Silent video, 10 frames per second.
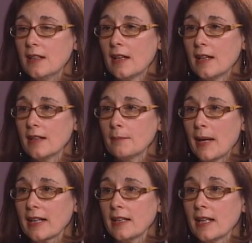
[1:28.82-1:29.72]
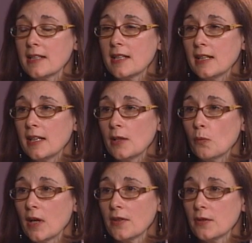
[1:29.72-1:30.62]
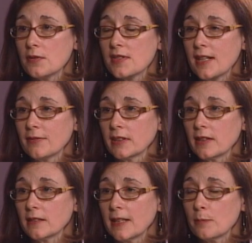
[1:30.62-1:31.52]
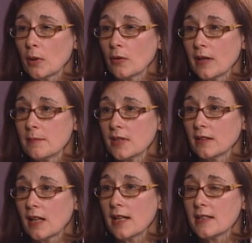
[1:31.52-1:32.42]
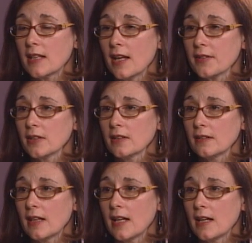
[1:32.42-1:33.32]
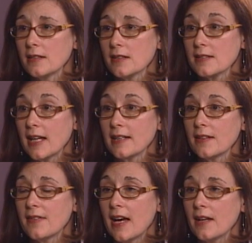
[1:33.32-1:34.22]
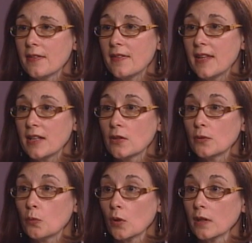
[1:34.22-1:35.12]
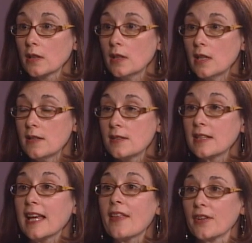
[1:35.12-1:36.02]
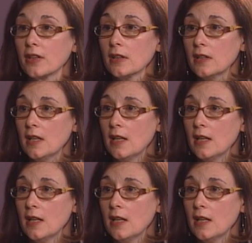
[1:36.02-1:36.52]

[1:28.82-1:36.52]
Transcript: And back in 1981, those seven legal aid programs all got together and decided that they could work together